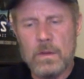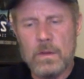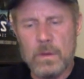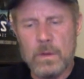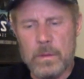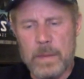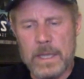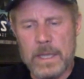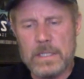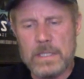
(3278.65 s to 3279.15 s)

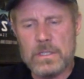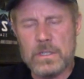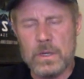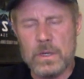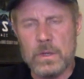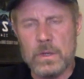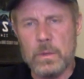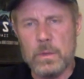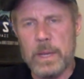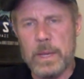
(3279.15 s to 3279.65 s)
We made
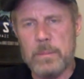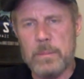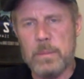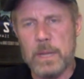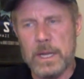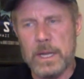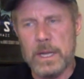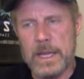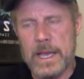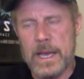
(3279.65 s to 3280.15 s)
sure that we had
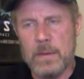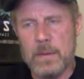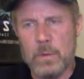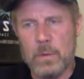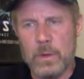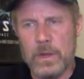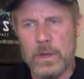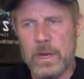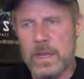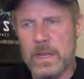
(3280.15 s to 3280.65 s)
plenty of
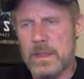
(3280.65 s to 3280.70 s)
ammo there.